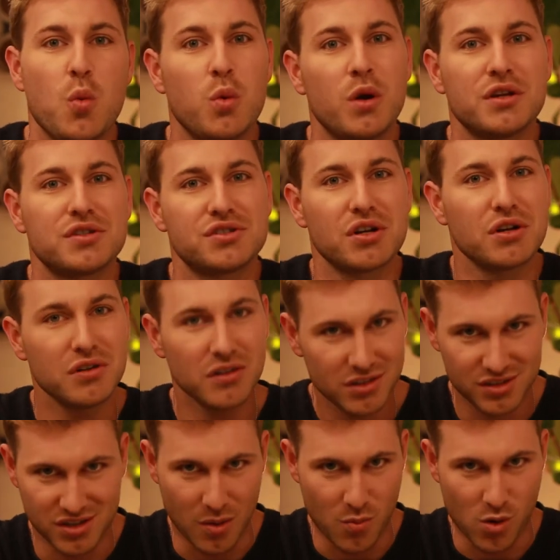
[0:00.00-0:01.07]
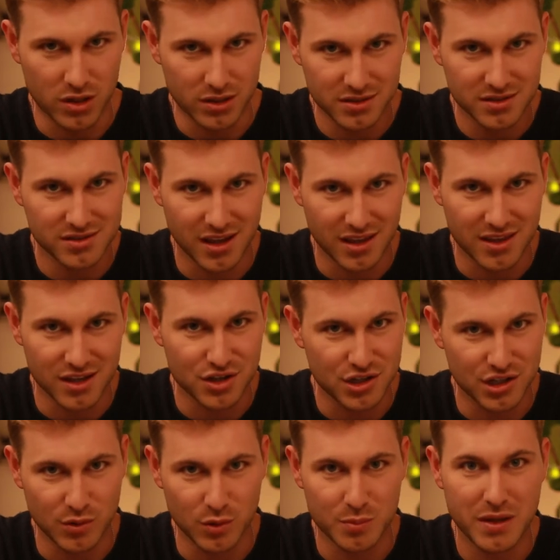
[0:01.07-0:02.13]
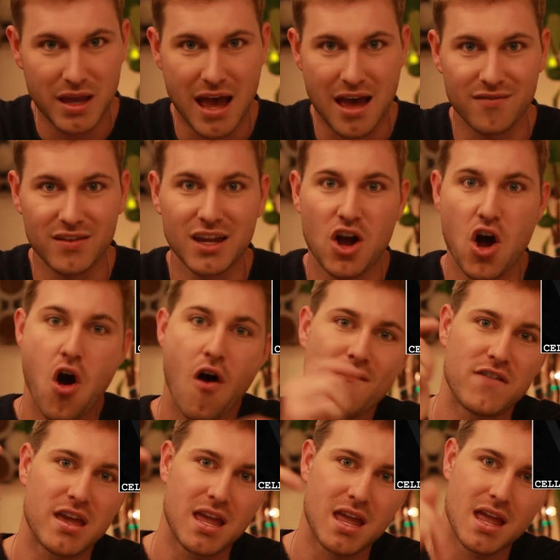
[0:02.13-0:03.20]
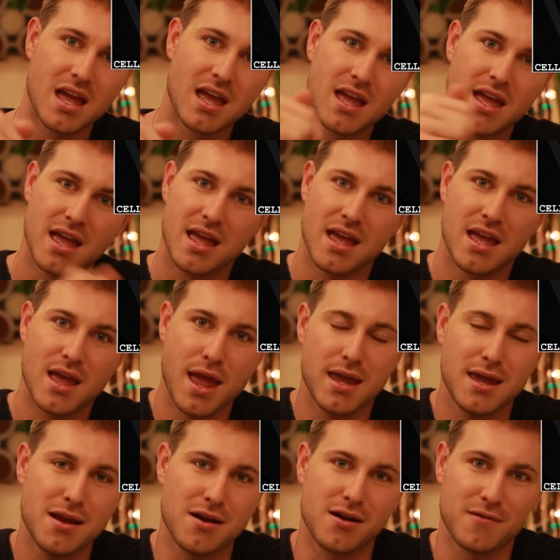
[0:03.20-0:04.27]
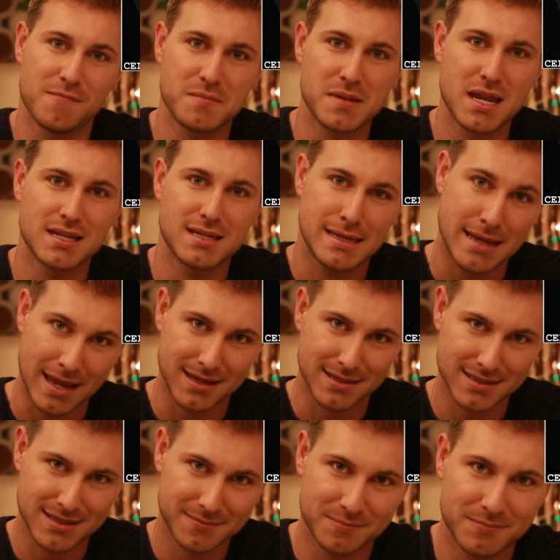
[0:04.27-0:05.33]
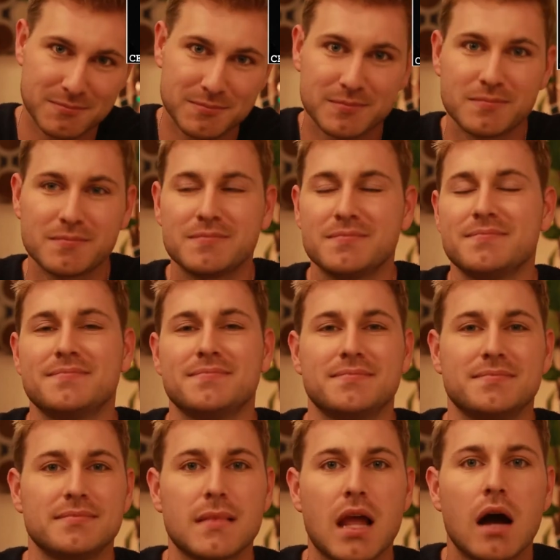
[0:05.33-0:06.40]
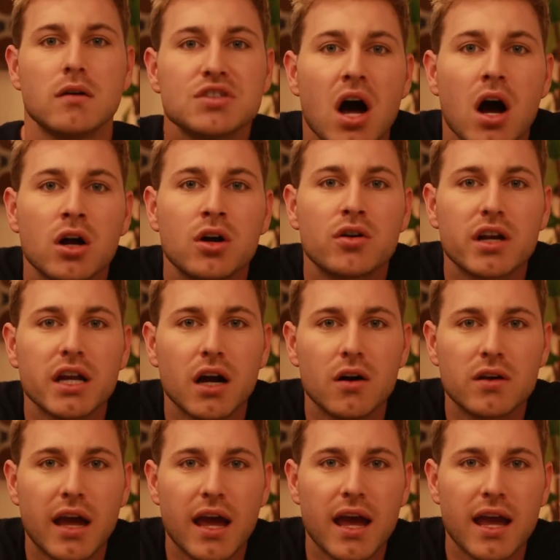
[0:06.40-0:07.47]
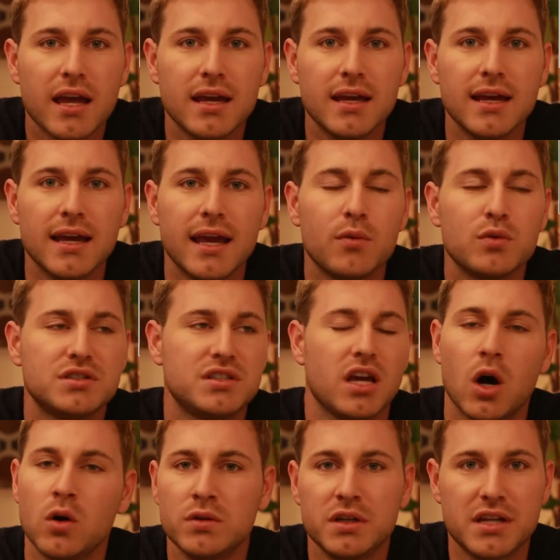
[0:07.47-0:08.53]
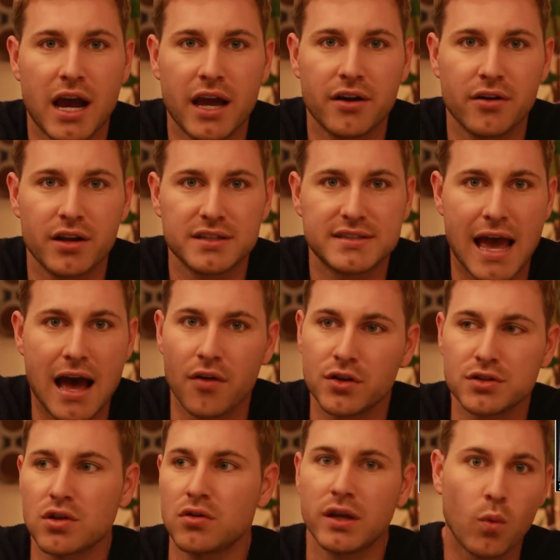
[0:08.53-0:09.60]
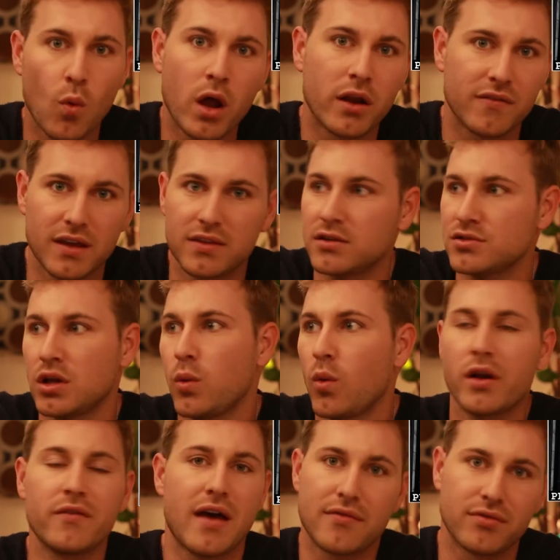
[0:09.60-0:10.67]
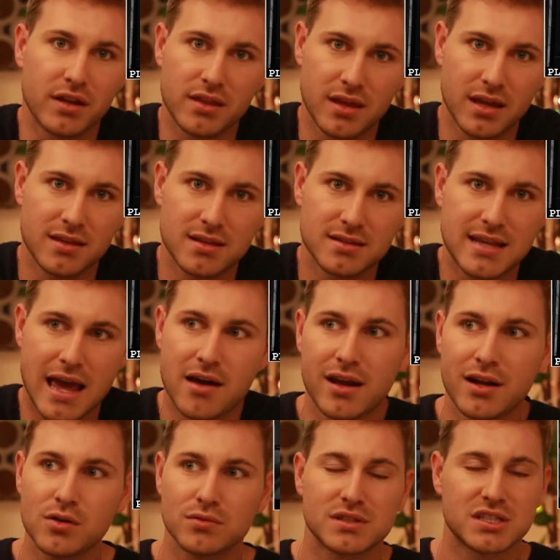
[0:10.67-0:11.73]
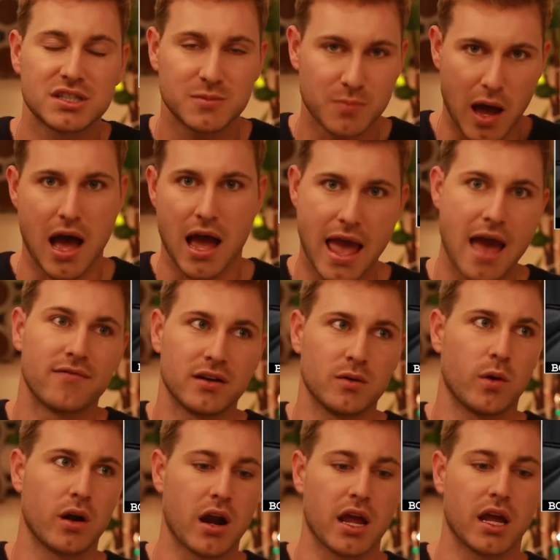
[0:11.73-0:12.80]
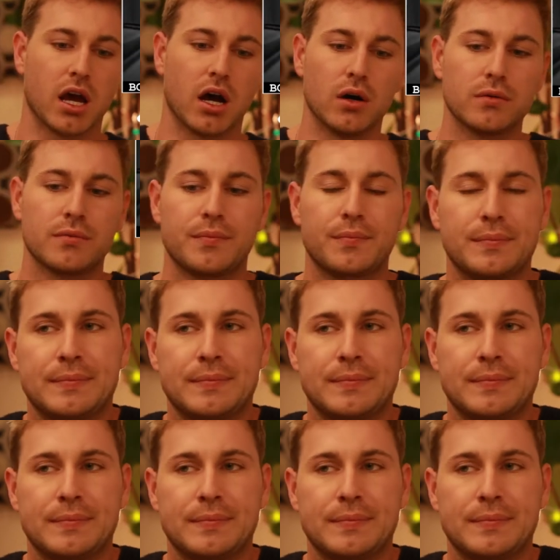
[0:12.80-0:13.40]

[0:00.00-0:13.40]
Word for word: when a certain someone said that she would be having coffee here tonight. I was hungry, okay? It was the only diner in town. There's only one of it. There's only one of everything in this town. I don't spy everywhere I go.